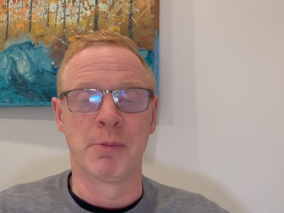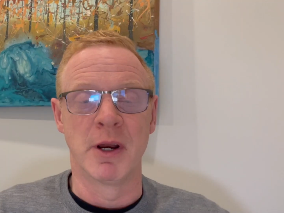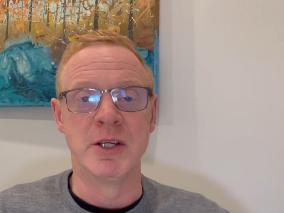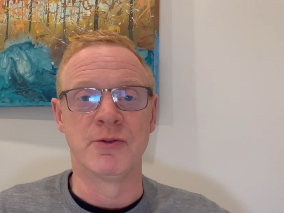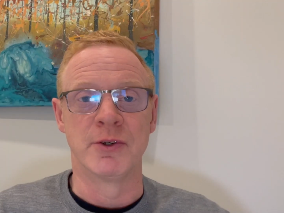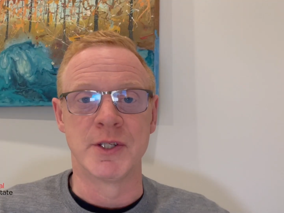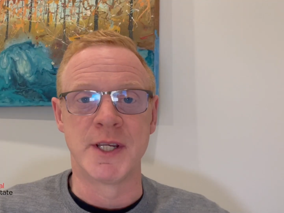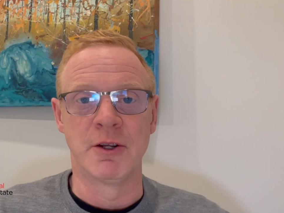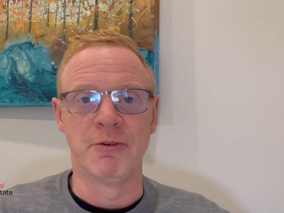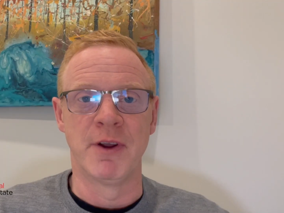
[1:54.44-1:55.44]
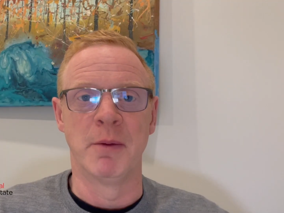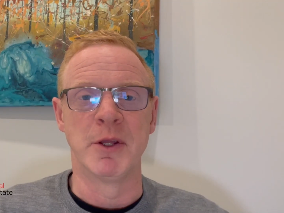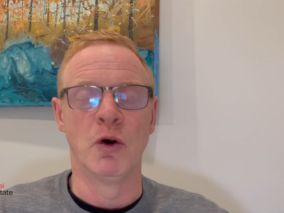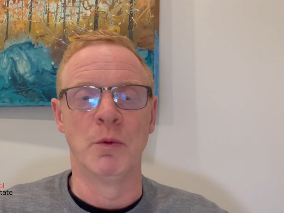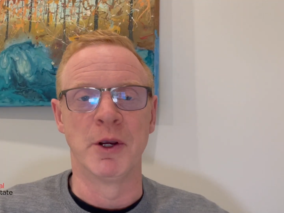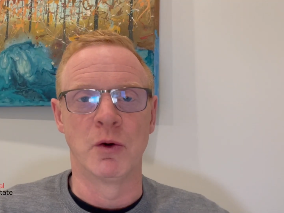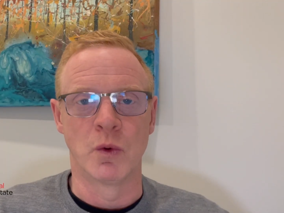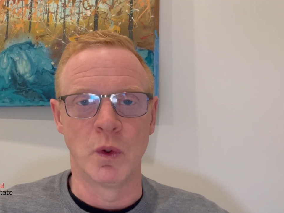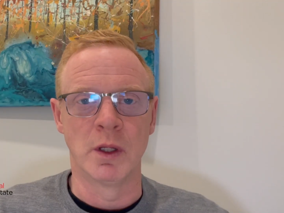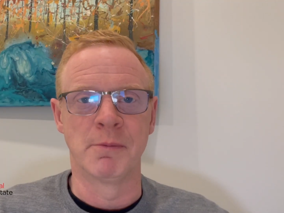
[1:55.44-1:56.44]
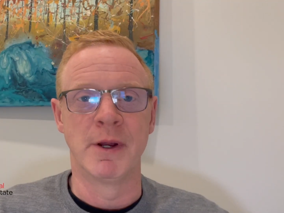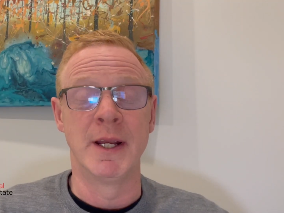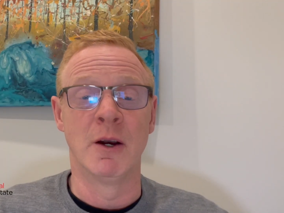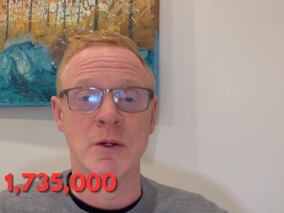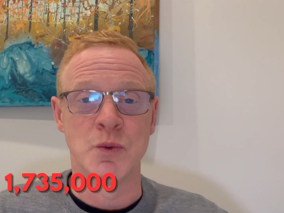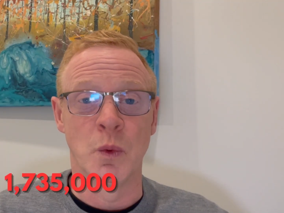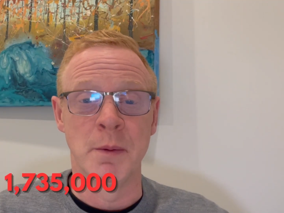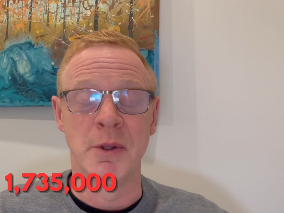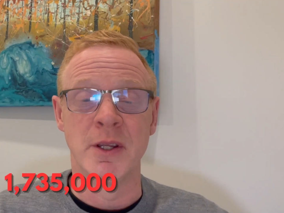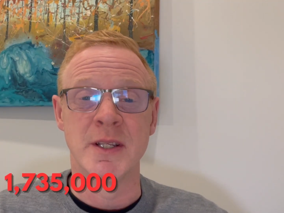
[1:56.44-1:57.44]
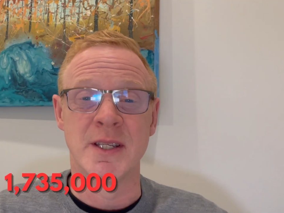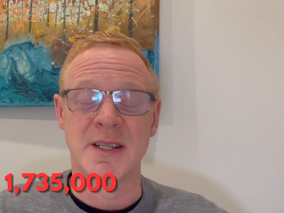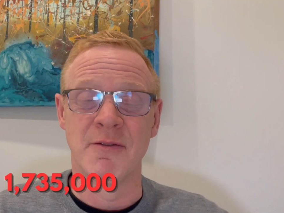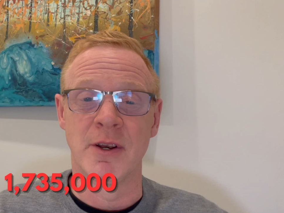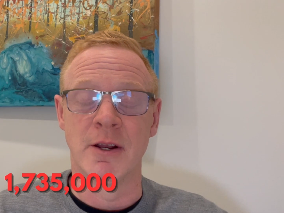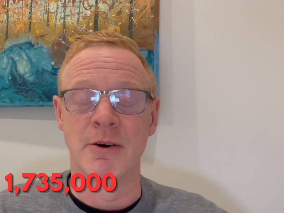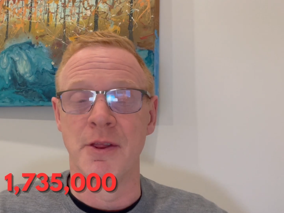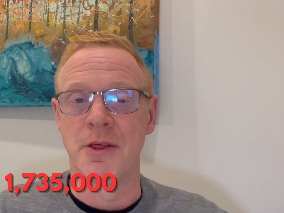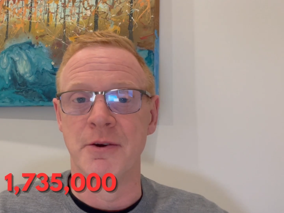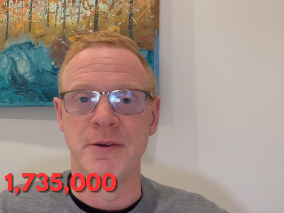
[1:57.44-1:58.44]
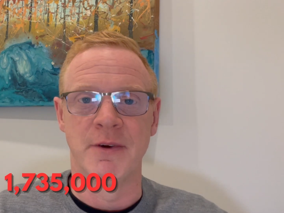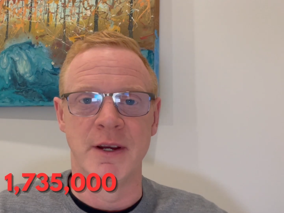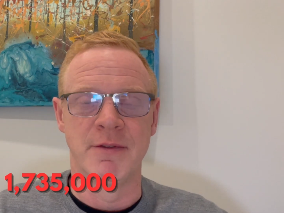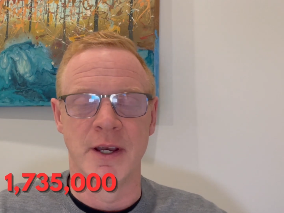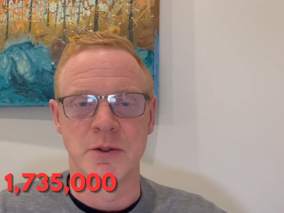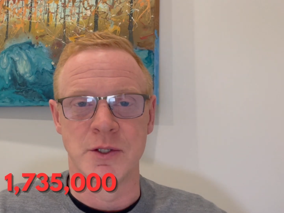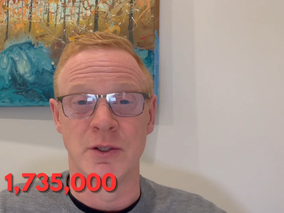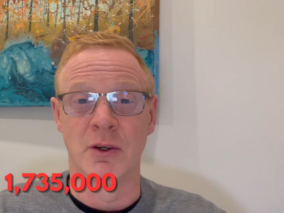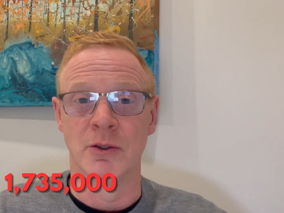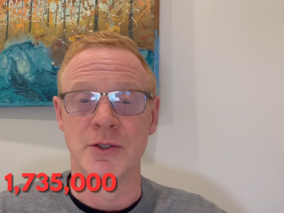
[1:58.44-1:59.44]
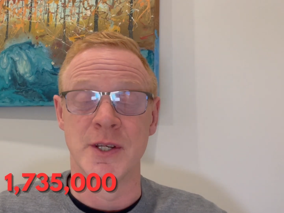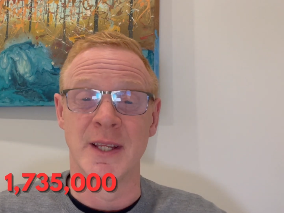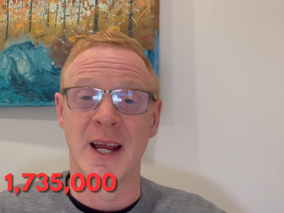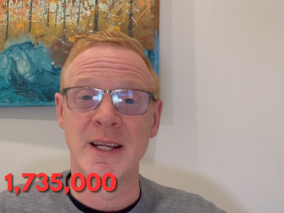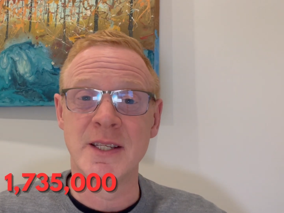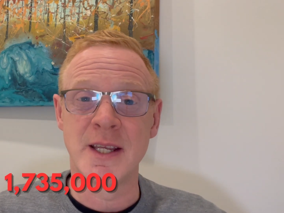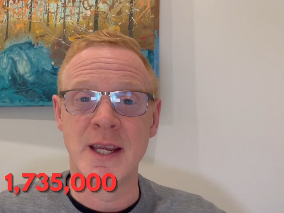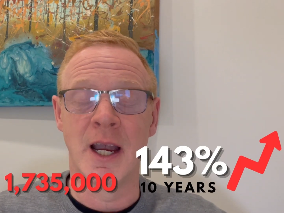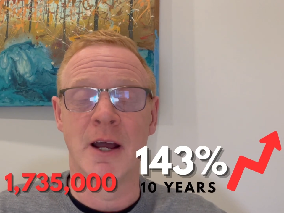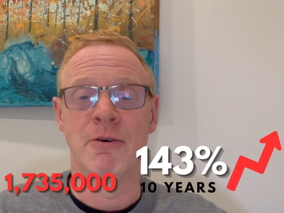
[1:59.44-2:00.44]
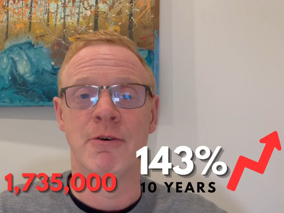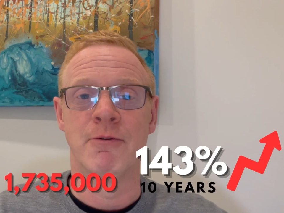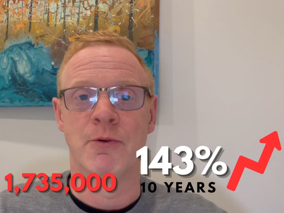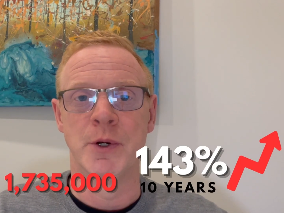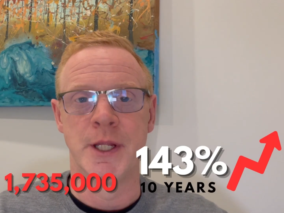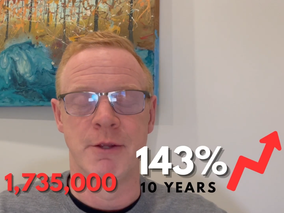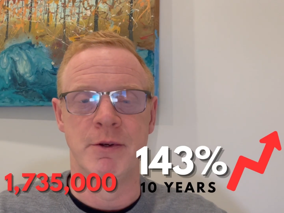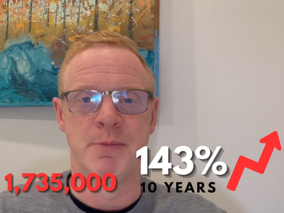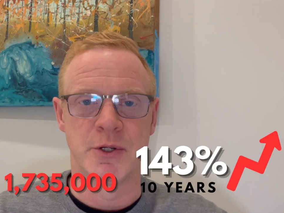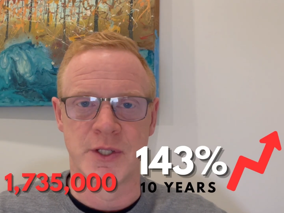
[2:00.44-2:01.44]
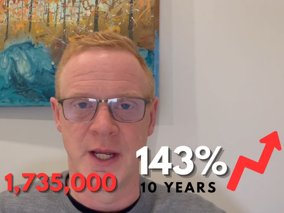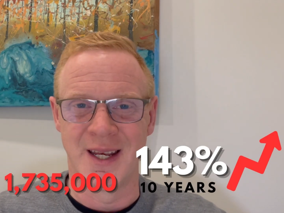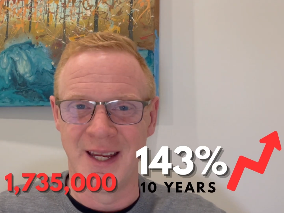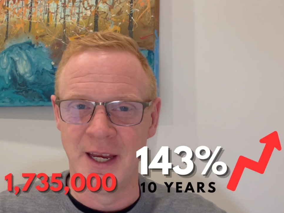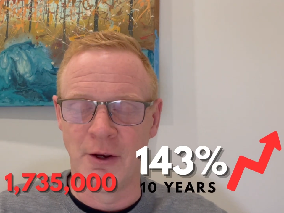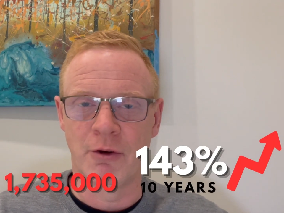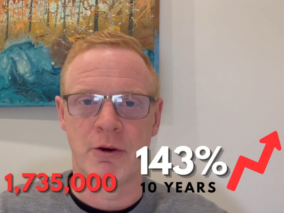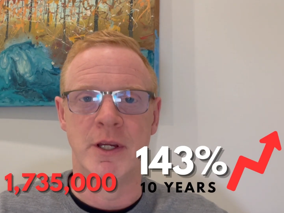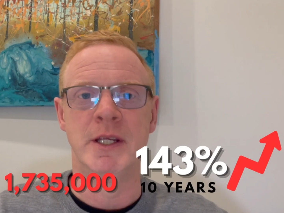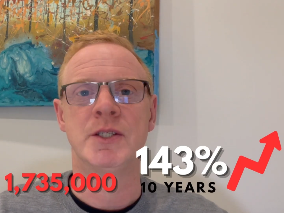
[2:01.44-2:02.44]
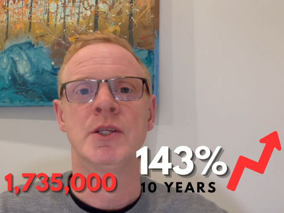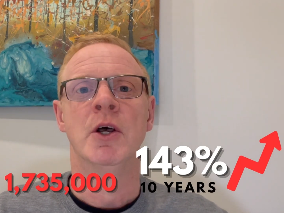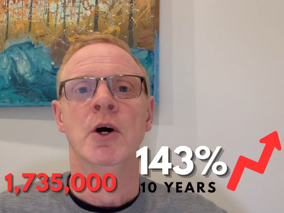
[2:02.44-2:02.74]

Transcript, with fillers: price for a single family home in Coquitlam right now is one million seven hundred thirty-five thousand dollars. And that is a one hundred forty-three percent increase